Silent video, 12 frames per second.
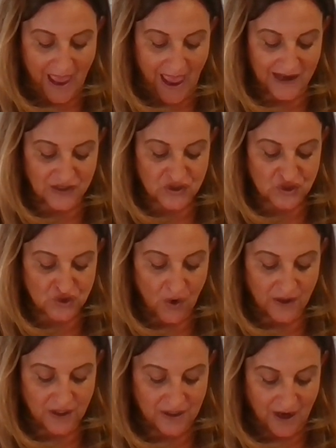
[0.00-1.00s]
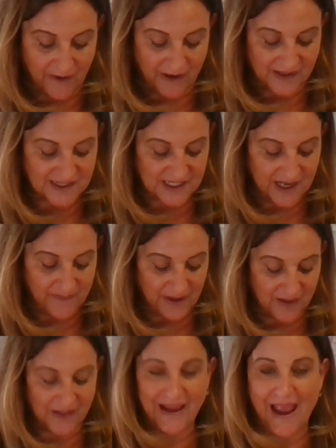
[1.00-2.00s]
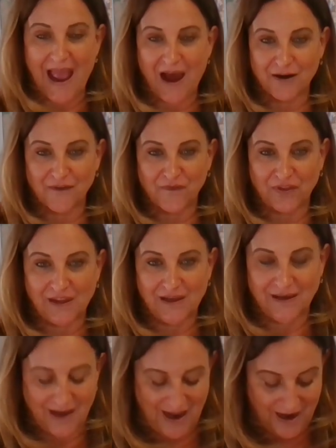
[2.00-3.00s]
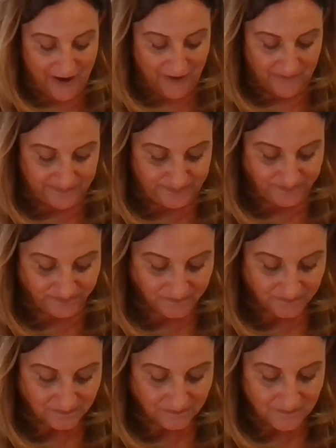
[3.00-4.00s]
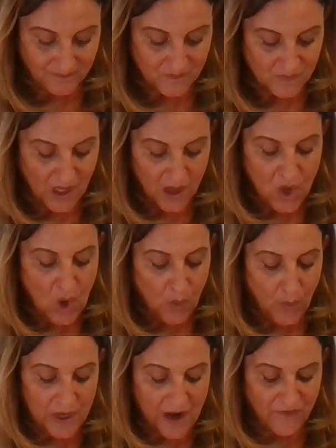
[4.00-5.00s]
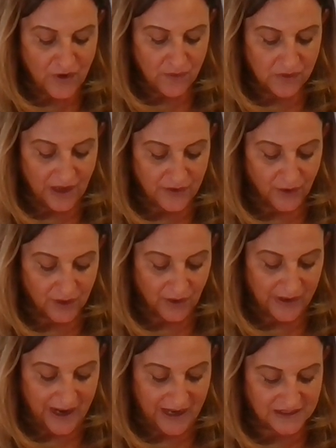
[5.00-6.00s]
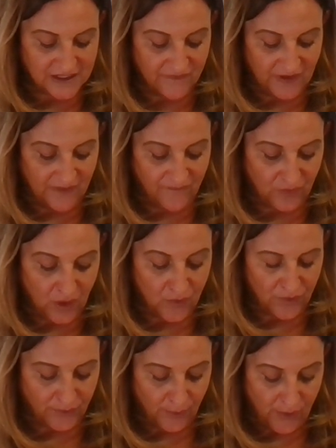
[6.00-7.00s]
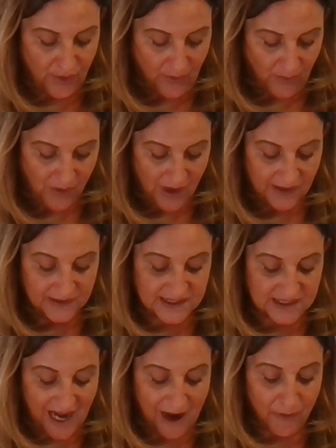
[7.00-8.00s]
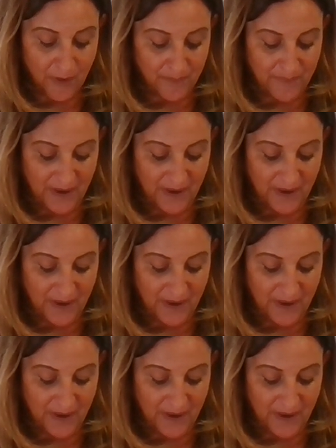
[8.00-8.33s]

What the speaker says: extraordinary, seemingly out of thin air. Whenever you let your creativity flow through you, scarab